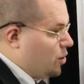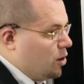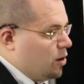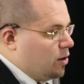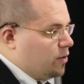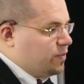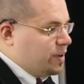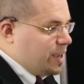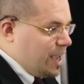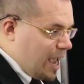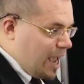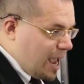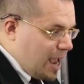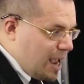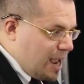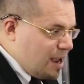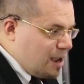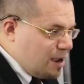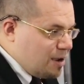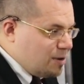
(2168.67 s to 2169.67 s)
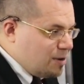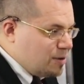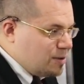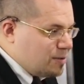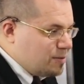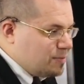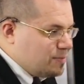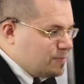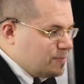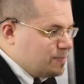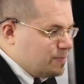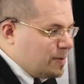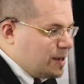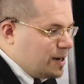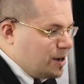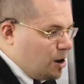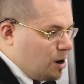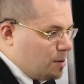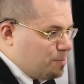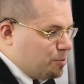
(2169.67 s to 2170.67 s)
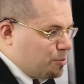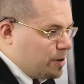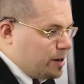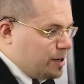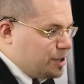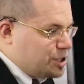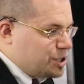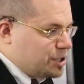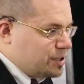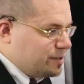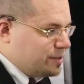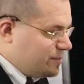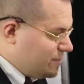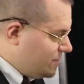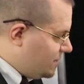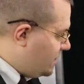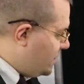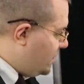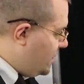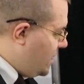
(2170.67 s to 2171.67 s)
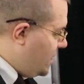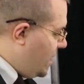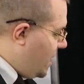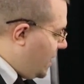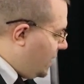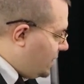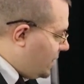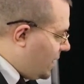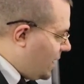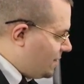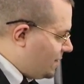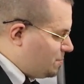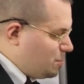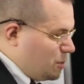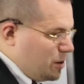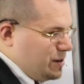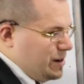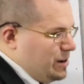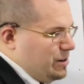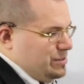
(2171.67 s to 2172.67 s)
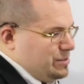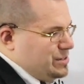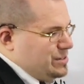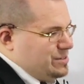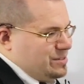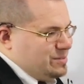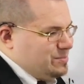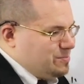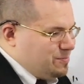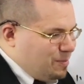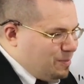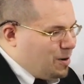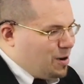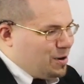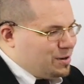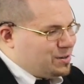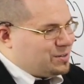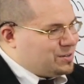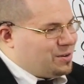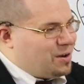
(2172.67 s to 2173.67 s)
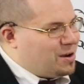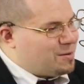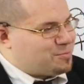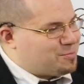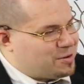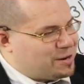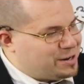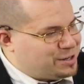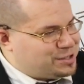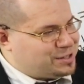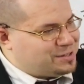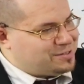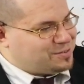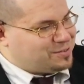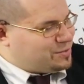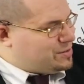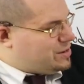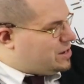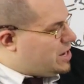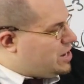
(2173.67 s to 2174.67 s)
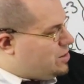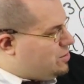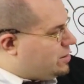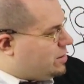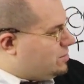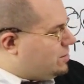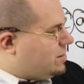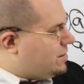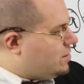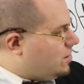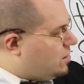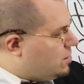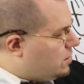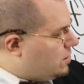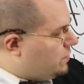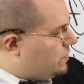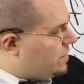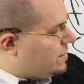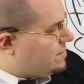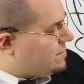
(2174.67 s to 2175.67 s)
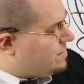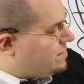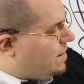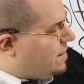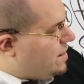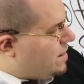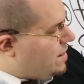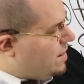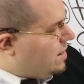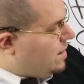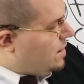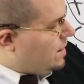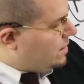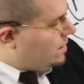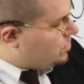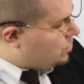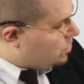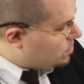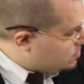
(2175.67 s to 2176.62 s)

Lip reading: of k, many operations. And the last part here is just a modulo operation. So you can look at all of this taking in terms of